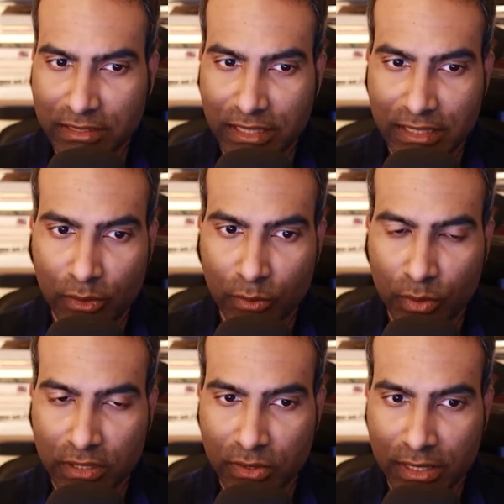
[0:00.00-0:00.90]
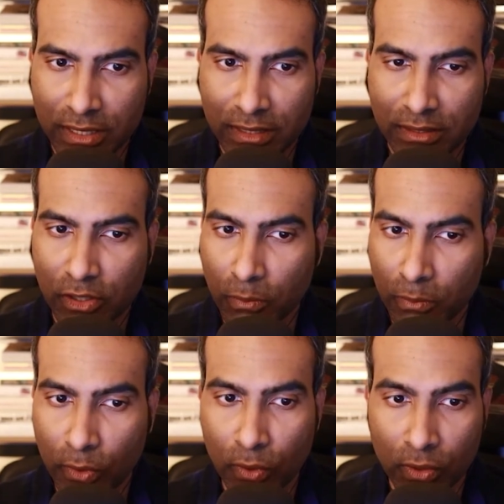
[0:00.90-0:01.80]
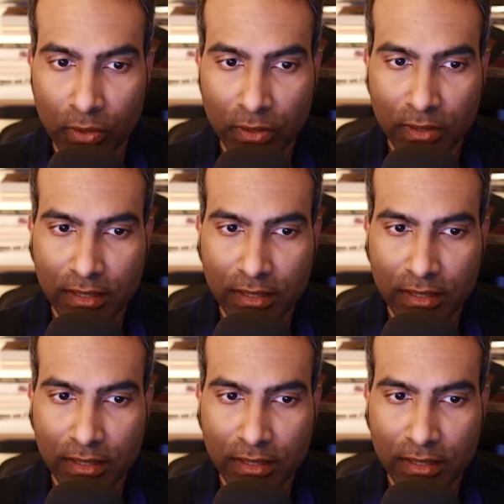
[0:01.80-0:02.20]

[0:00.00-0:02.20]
that they were doing on Paul.